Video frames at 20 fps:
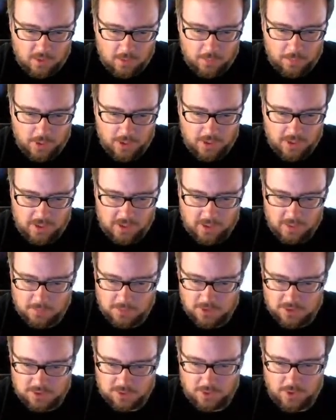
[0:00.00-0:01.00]
I'm probably going to end up
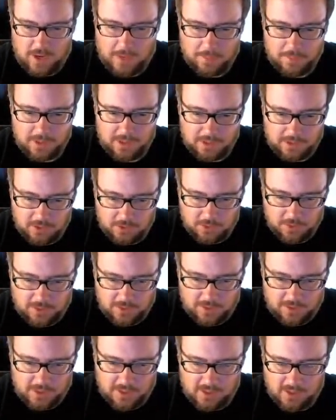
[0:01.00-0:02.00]
just scrapping it and doing it
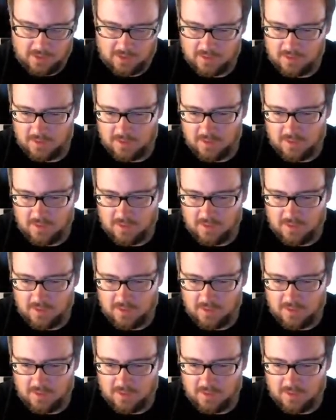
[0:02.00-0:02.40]
again.